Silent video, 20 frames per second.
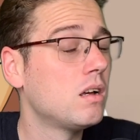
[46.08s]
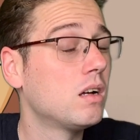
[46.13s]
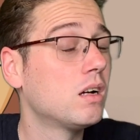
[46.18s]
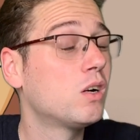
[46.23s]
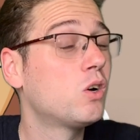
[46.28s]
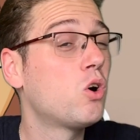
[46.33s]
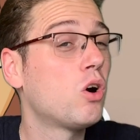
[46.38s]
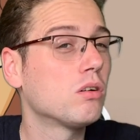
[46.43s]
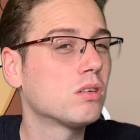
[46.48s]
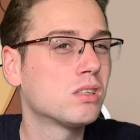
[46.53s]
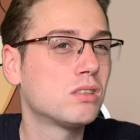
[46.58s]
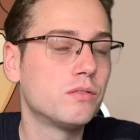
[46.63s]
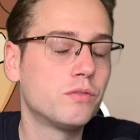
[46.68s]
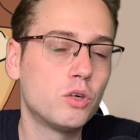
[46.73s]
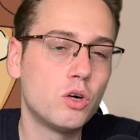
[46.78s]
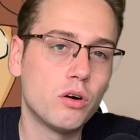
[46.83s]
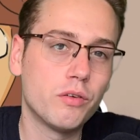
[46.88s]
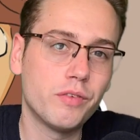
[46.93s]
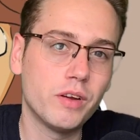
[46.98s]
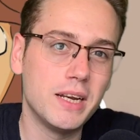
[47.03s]
cost of
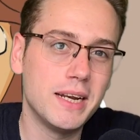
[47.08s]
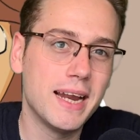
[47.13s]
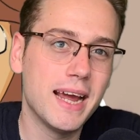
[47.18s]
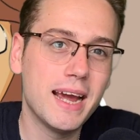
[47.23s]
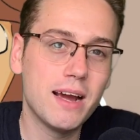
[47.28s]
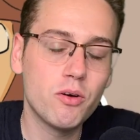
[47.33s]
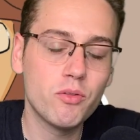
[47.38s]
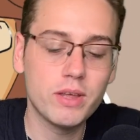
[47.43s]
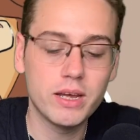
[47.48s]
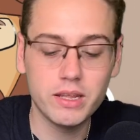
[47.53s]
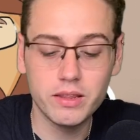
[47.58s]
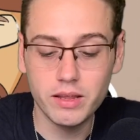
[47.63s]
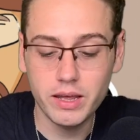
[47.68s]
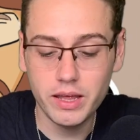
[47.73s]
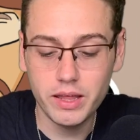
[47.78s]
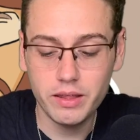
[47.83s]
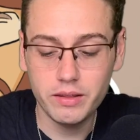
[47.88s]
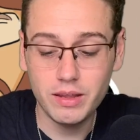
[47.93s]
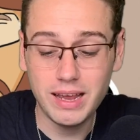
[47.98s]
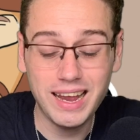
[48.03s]
coffee now, then
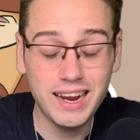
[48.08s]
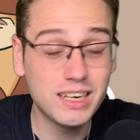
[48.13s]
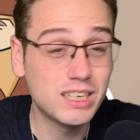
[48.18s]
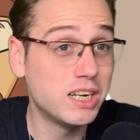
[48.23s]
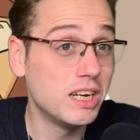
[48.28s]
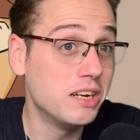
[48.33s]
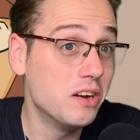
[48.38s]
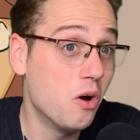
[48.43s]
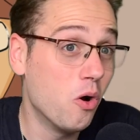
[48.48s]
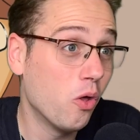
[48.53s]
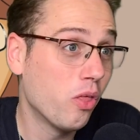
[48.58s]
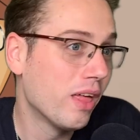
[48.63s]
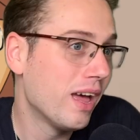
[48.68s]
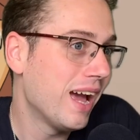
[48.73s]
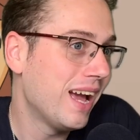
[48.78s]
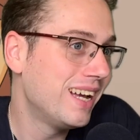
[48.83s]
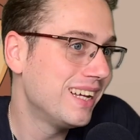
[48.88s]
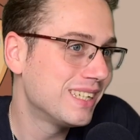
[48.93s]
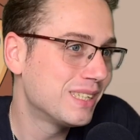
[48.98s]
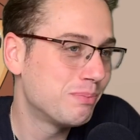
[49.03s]
they're actually not
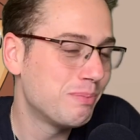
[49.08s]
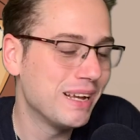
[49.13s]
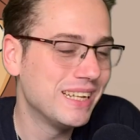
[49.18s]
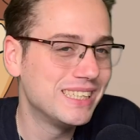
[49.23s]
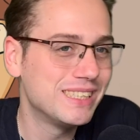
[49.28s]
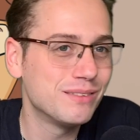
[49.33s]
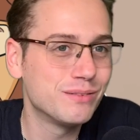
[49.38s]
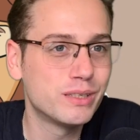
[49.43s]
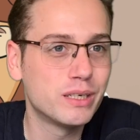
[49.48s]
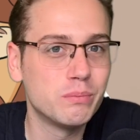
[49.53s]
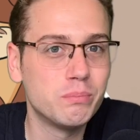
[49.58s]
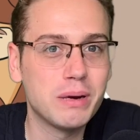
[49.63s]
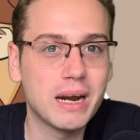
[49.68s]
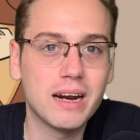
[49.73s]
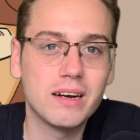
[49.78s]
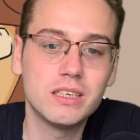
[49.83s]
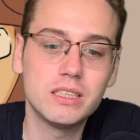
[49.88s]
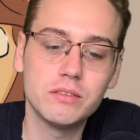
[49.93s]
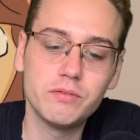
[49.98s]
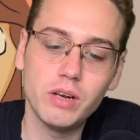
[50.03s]
that expensive
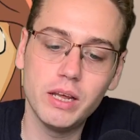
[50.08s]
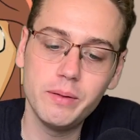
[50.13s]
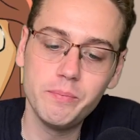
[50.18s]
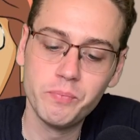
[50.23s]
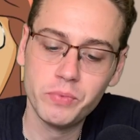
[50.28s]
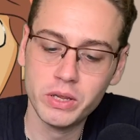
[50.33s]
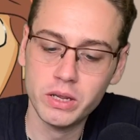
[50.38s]
comparatively.